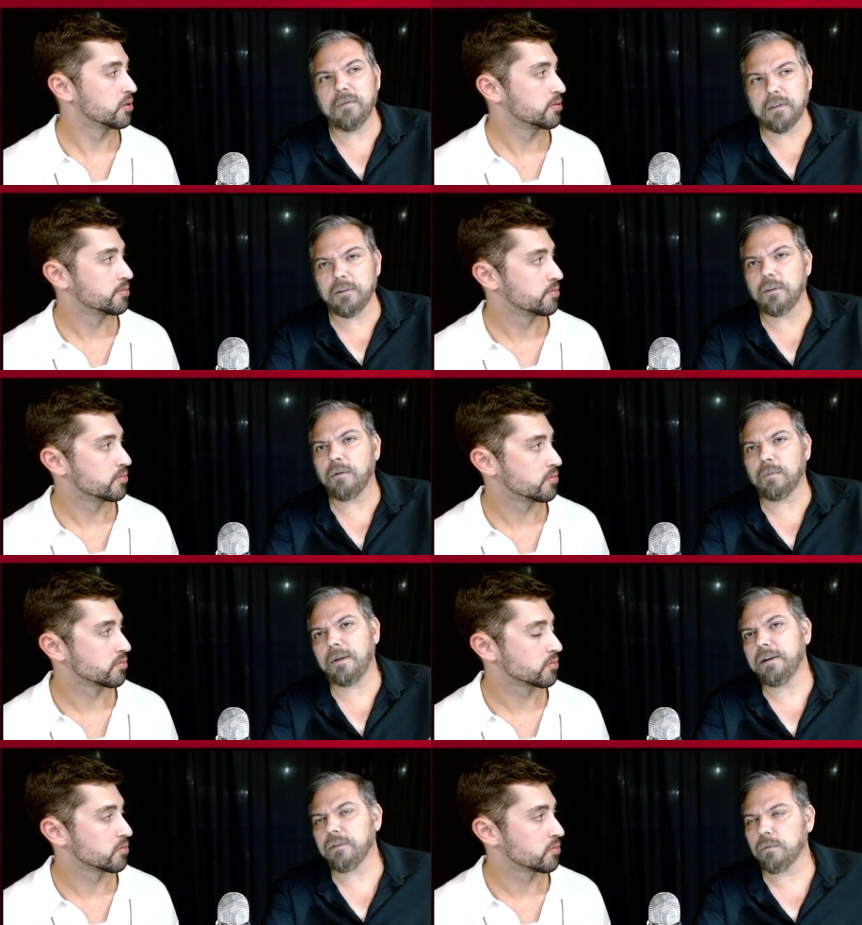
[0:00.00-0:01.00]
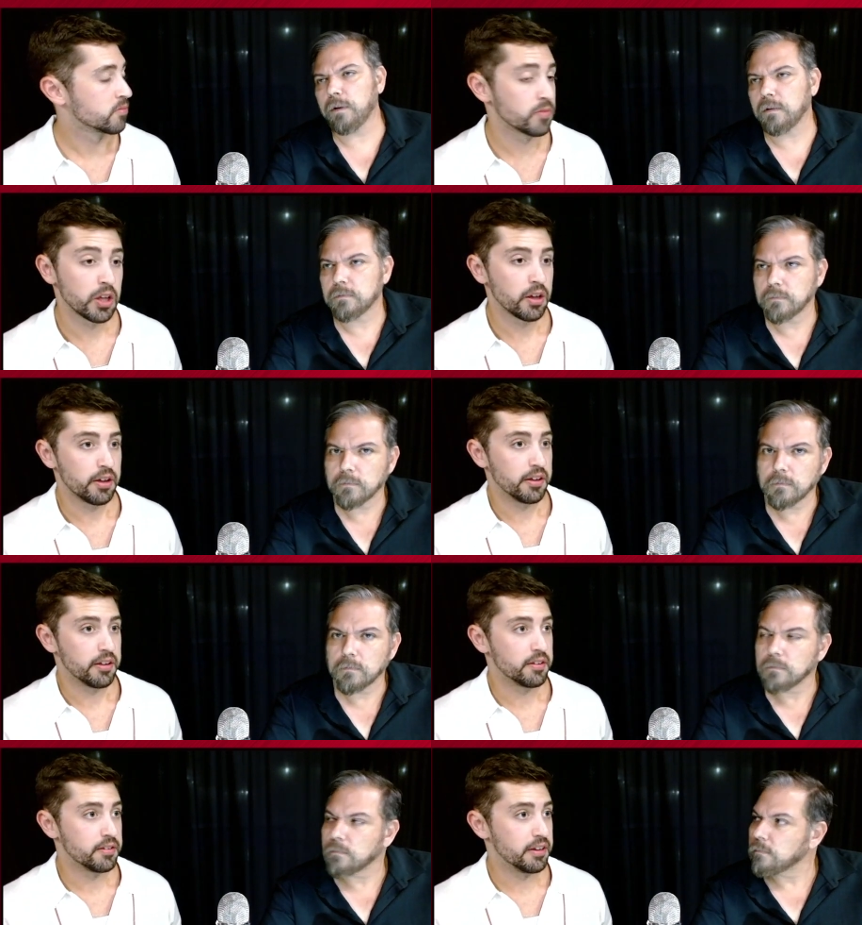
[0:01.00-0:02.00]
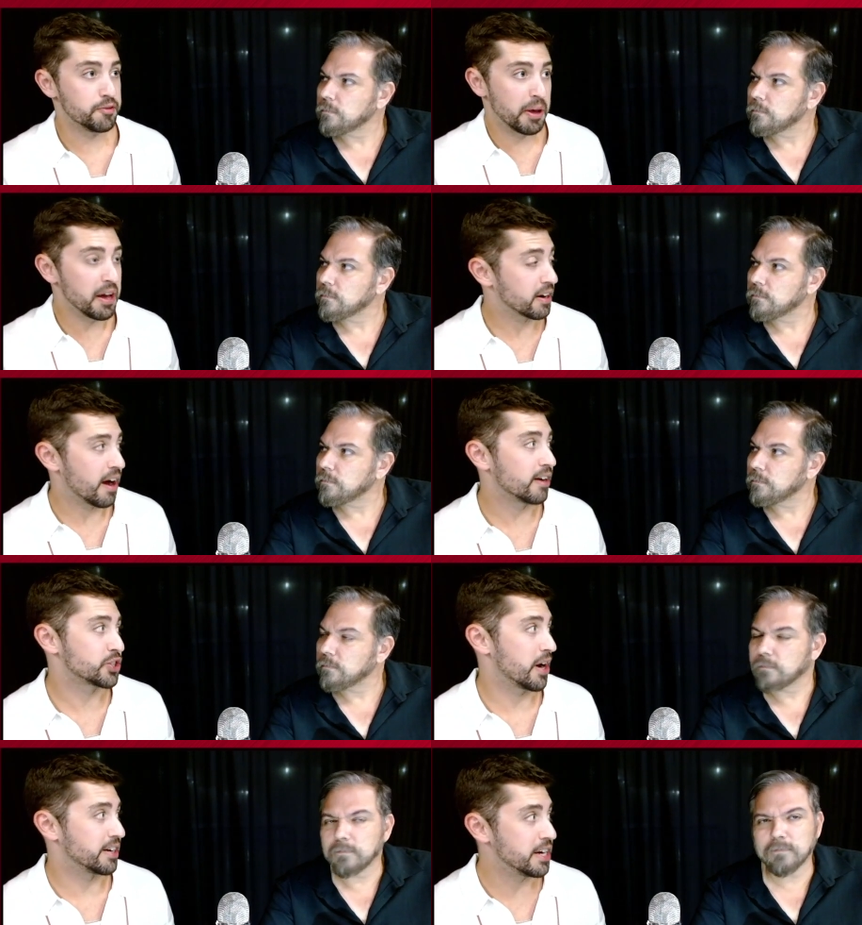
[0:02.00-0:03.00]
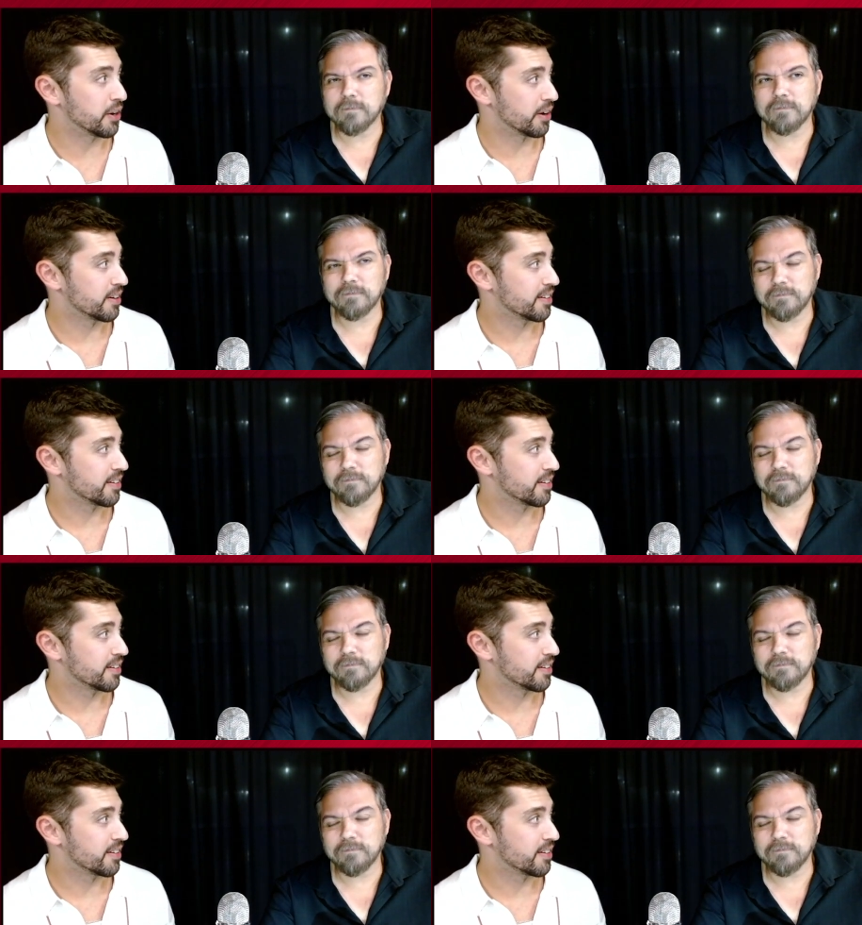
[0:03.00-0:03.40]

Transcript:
Speaker 1: fits into those plans as well. He's playing on a contract year.